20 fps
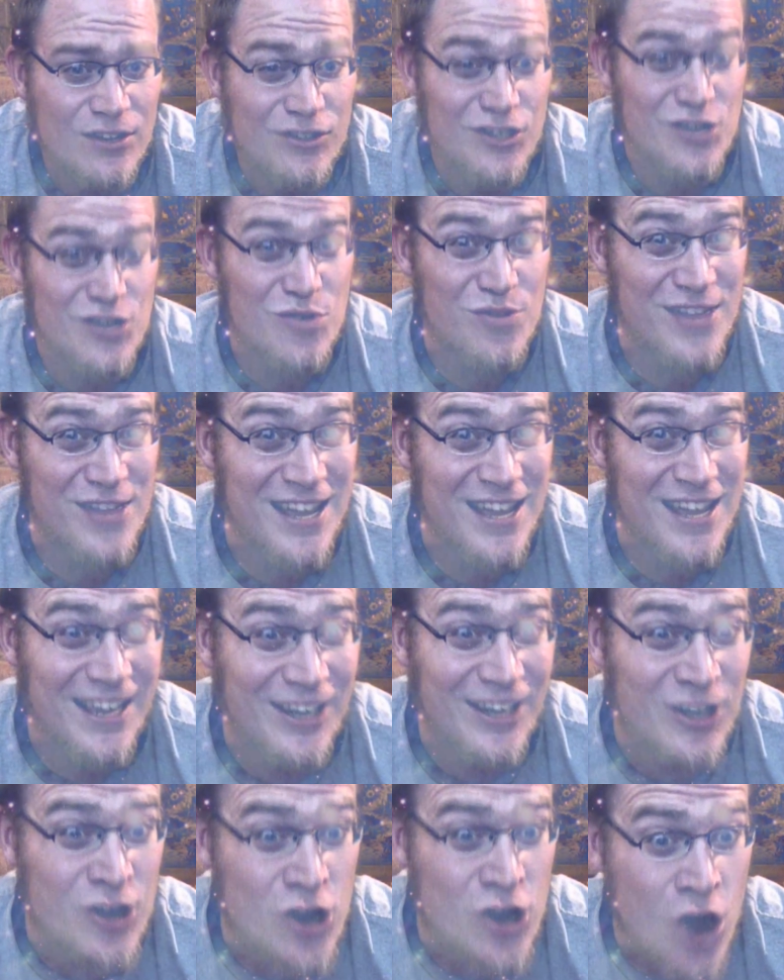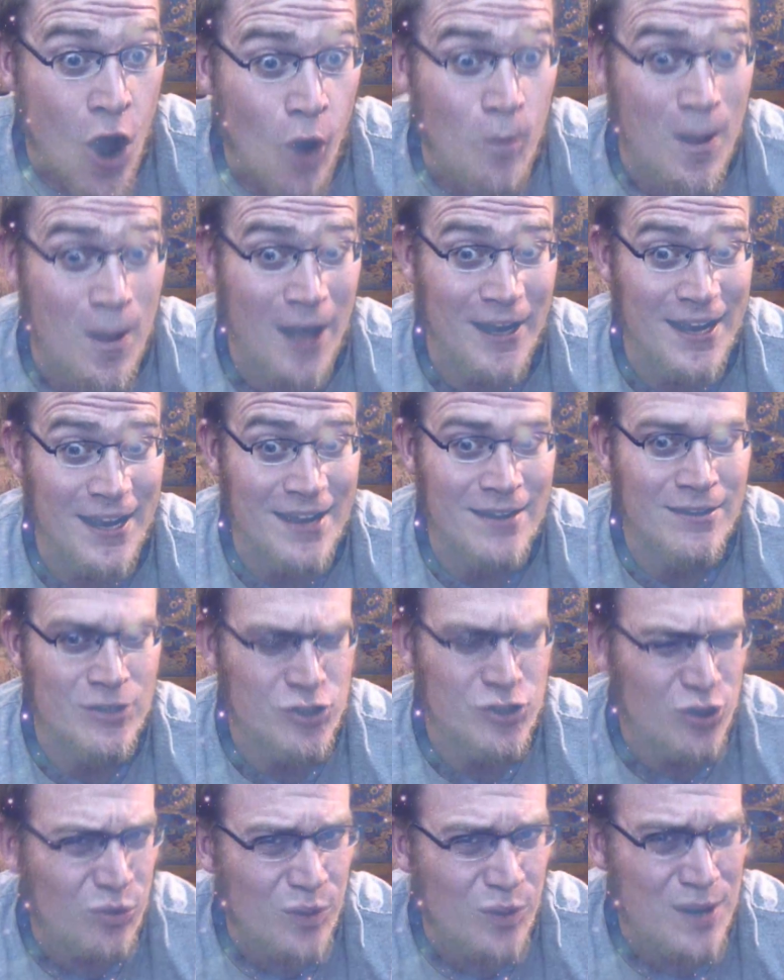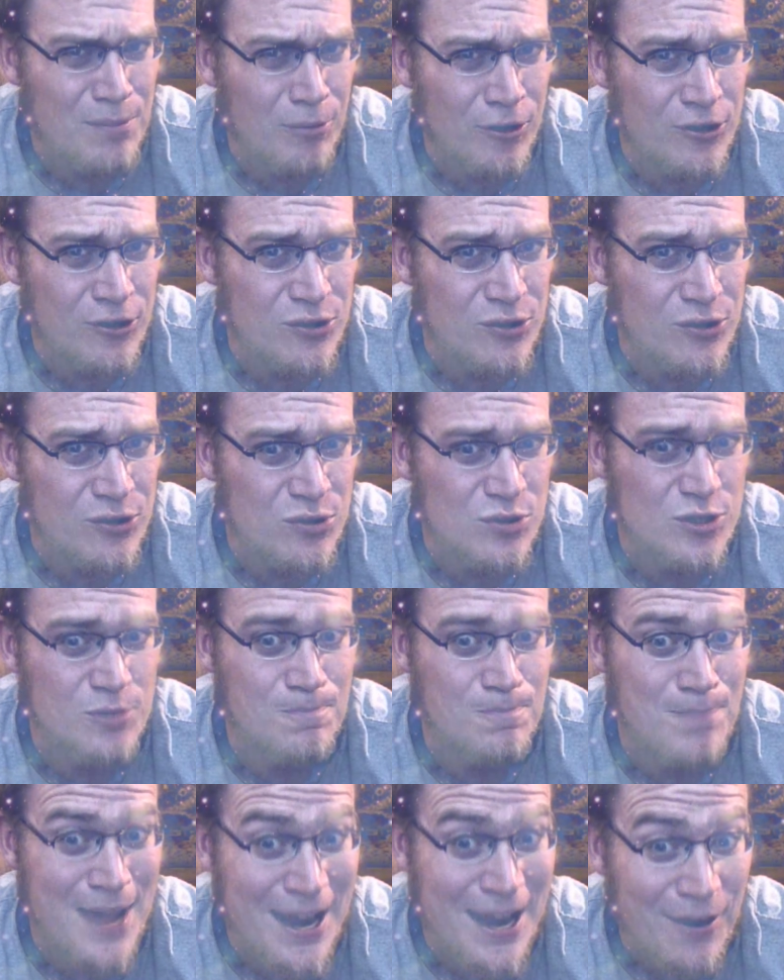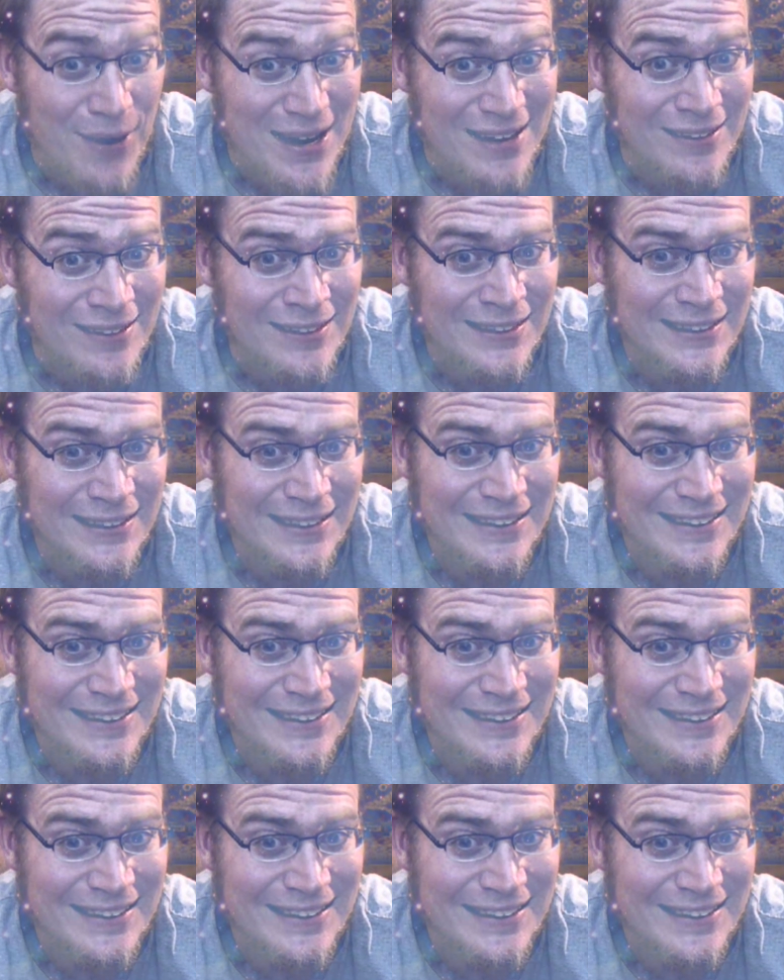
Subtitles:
Do you think nobody should reproduce, period?